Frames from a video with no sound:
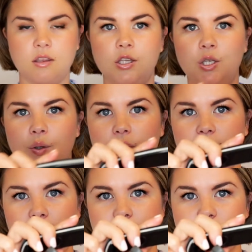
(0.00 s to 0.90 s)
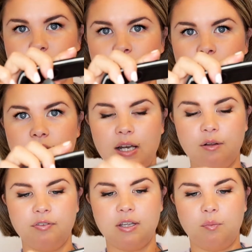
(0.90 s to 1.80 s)
you get 2 of the little
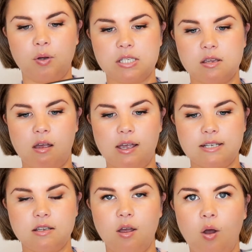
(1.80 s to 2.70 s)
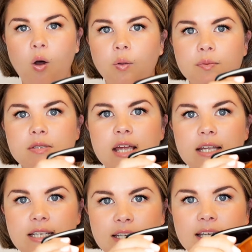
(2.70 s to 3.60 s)
feet on one side, hold them
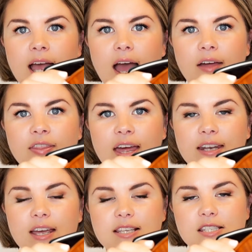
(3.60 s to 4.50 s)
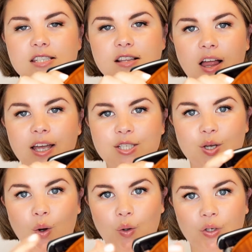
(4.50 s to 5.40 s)
steady, and then slide
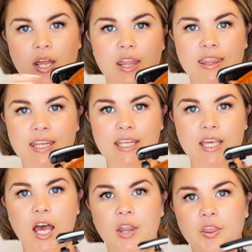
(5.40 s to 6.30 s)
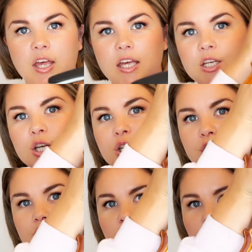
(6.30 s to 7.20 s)
on the other.
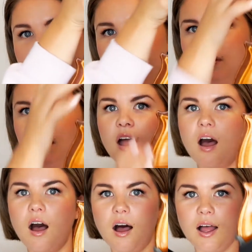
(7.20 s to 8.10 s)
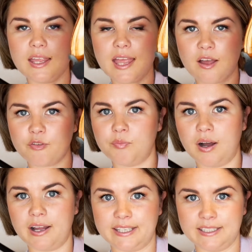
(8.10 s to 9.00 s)
So I have
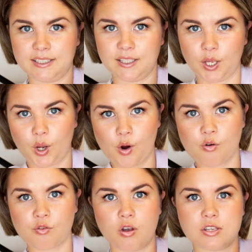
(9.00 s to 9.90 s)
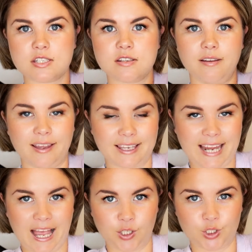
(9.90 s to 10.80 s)
mine across like an
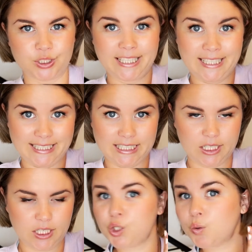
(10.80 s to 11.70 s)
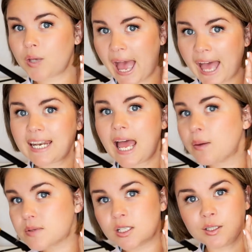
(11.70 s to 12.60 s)
angle here. You can
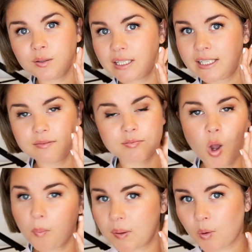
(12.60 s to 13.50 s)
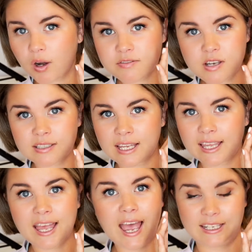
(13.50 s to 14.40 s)
absolutely copy what I've done
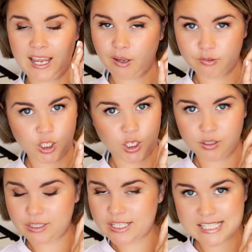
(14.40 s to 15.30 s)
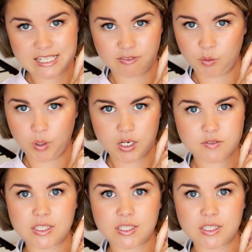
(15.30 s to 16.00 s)
here and have a go, see if it works for